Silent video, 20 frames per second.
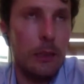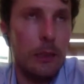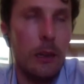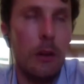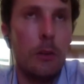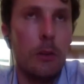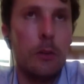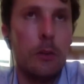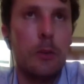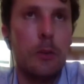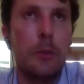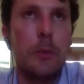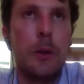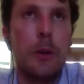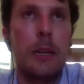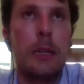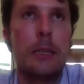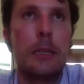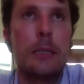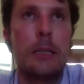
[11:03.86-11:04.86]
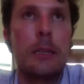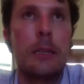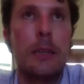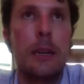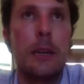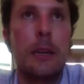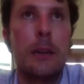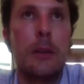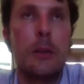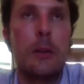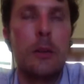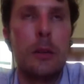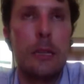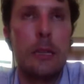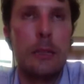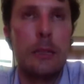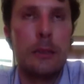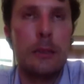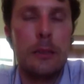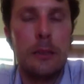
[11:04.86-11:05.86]
All your products in there
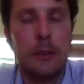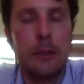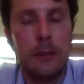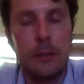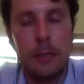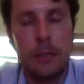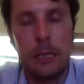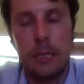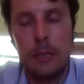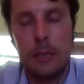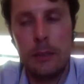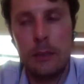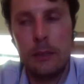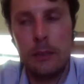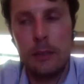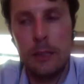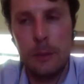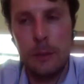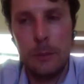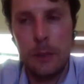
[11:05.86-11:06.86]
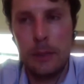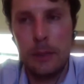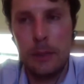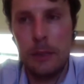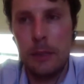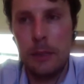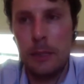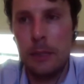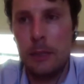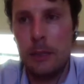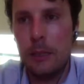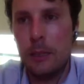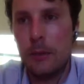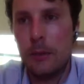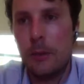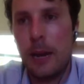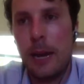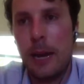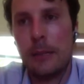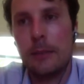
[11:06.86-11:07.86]
aren't necessarily chemically
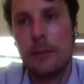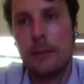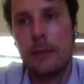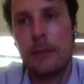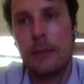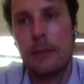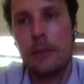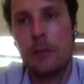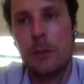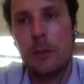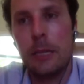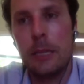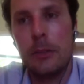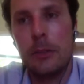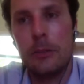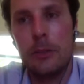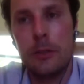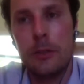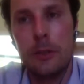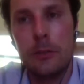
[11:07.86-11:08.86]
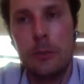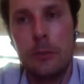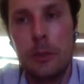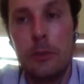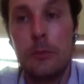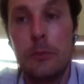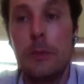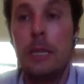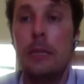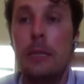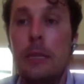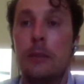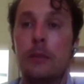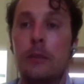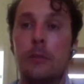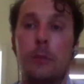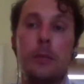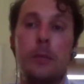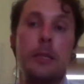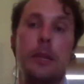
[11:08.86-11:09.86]
interacting the way they should, which
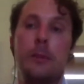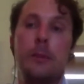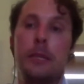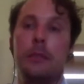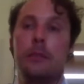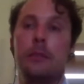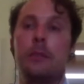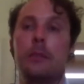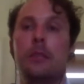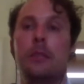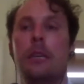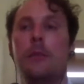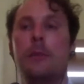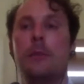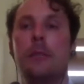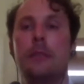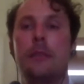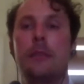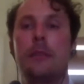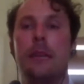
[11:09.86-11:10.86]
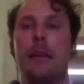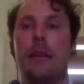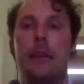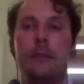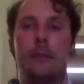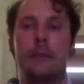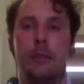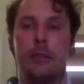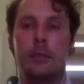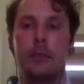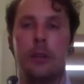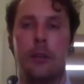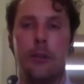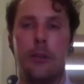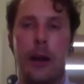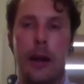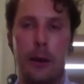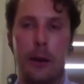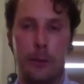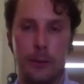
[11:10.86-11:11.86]
means, what does that mean? It means they cancel each other
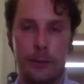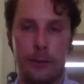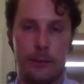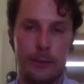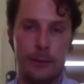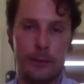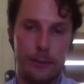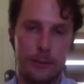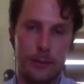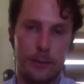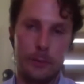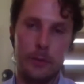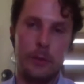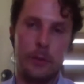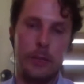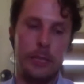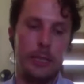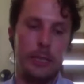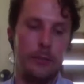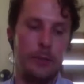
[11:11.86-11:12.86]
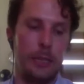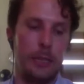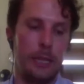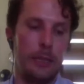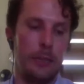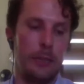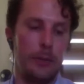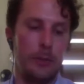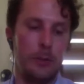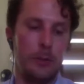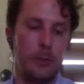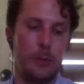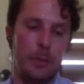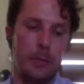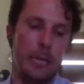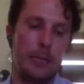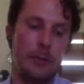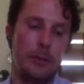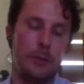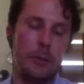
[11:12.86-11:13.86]
out. I'm sorry to give you that news,
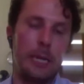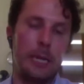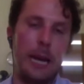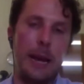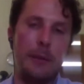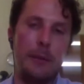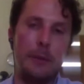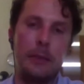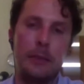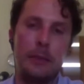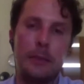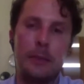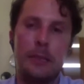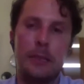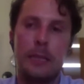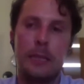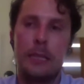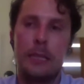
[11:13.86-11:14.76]
but that is what happens.